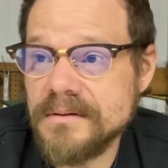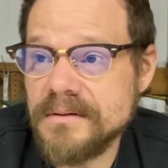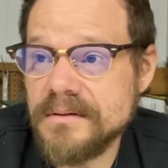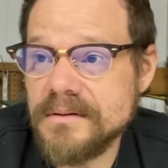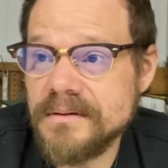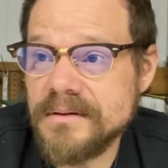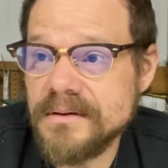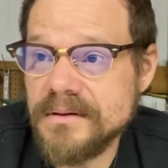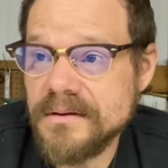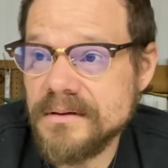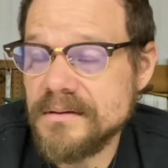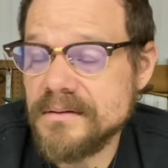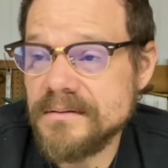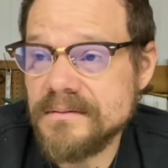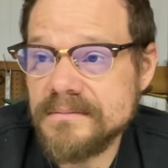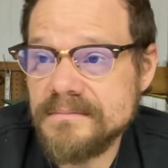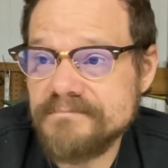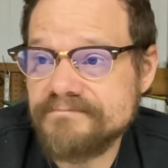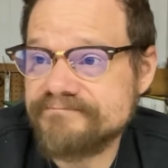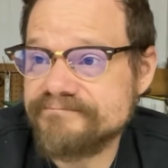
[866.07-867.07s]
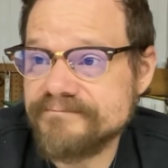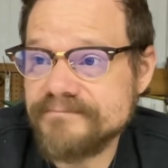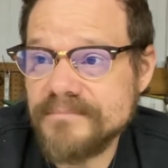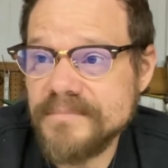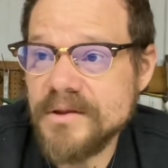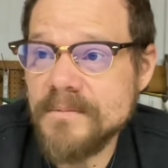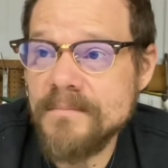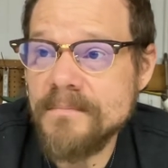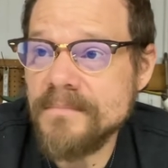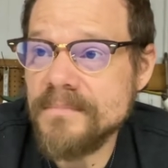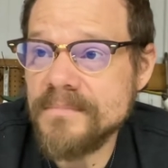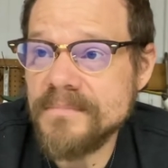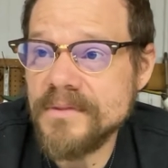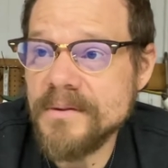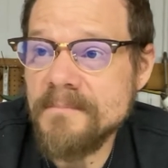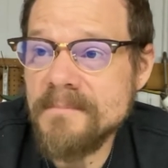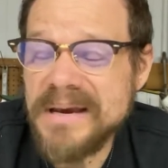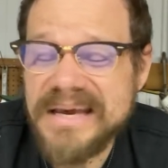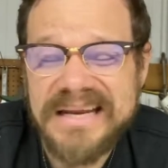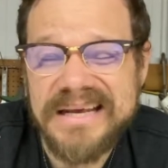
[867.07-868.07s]
the
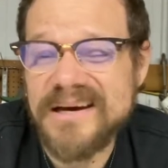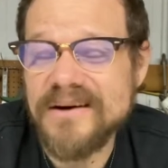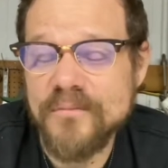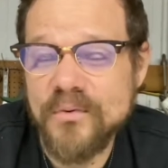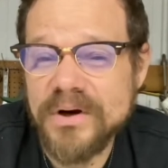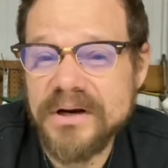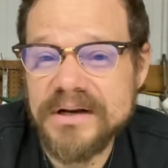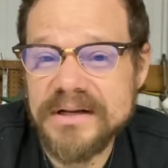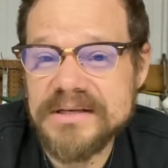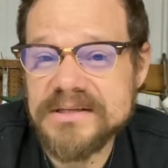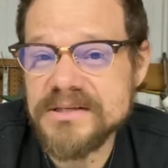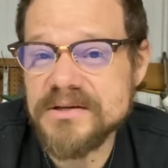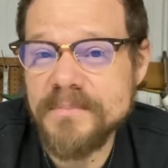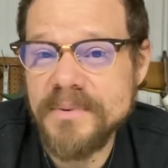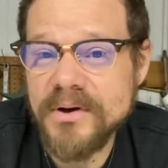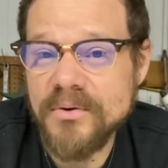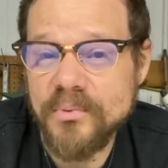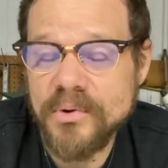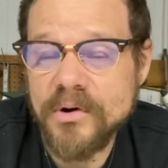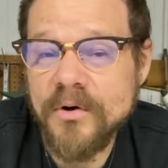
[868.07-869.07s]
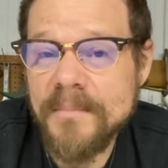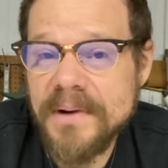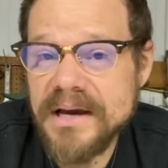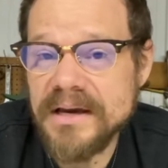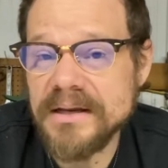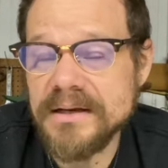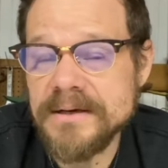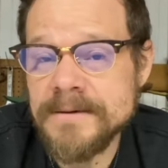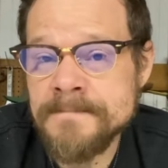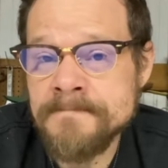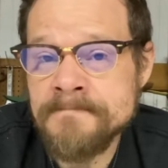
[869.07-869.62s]
meaning of what it is to be a real man.